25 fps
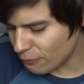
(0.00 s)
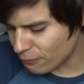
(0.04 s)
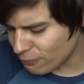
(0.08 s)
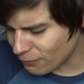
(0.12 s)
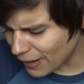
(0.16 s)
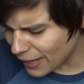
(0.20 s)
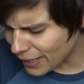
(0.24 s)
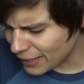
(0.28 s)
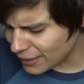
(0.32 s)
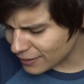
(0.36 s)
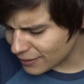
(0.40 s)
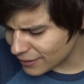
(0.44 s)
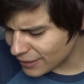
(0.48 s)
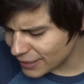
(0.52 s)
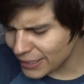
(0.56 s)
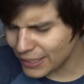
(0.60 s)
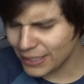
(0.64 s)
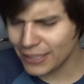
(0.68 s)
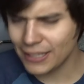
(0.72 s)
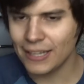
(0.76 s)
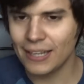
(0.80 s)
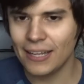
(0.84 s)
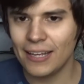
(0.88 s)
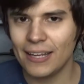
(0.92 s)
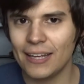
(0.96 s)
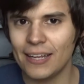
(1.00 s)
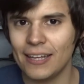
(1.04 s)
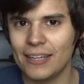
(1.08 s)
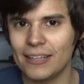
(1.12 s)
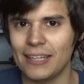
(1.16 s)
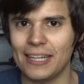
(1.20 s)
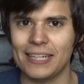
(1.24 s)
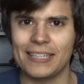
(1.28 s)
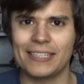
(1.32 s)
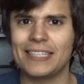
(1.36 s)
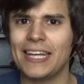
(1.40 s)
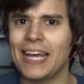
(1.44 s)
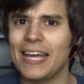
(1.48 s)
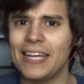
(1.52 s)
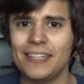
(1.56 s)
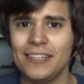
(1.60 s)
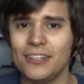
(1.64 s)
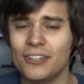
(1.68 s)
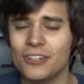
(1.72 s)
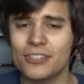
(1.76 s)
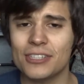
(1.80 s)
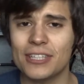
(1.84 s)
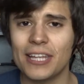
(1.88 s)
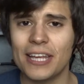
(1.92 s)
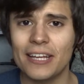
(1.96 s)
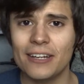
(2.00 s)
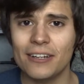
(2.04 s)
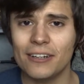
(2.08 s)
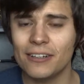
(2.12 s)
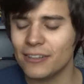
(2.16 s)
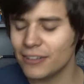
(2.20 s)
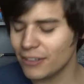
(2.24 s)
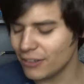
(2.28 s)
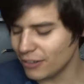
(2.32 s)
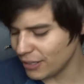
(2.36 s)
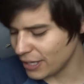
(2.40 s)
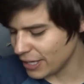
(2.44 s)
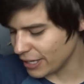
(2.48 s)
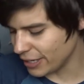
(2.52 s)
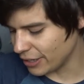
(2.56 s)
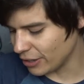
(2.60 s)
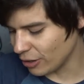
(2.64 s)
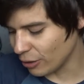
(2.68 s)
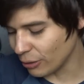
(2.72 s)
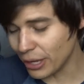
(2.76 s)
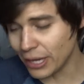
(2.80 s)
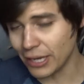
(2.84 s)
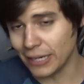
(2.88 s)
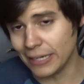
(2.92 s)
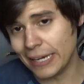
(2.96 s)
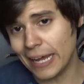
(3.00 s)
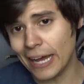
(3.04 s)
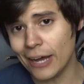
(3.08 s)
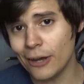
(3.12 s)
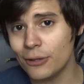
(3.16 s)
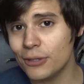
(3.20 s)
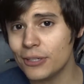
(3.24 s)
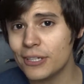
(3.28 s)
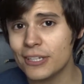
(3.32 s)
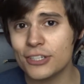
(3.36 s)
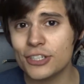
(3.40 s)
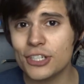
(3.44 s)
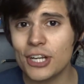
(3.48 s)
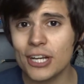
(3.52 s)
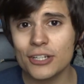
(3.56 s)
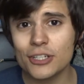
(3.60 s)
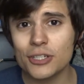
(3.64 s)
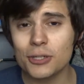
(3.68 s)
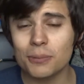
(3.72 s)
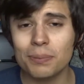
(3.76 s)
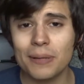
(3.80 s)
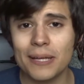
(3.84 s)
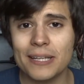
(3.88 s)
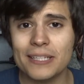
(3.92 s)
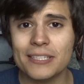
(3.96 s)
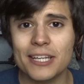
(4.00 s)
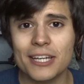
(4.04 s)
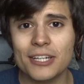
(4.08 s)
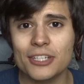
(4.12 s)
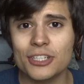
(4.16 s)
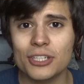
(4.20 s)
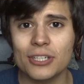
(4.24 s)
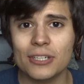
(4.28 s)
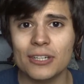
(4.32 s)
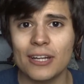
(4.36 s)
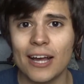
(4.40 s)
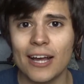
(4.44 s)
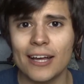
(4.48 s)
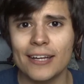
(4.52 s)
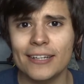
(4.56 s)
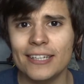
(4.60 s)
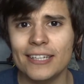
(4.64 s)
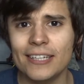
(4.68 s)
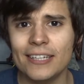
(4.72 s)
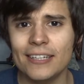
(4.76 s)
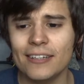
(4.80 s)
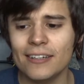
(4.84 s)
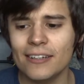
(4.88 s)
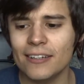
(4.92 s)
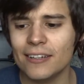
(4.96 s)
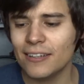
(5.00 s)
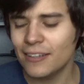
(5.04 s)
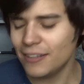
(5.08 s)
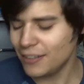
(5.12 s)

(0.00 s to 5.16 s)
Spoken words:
finally, 10 years later, they're like, okay, now you can change your PlayStation ID.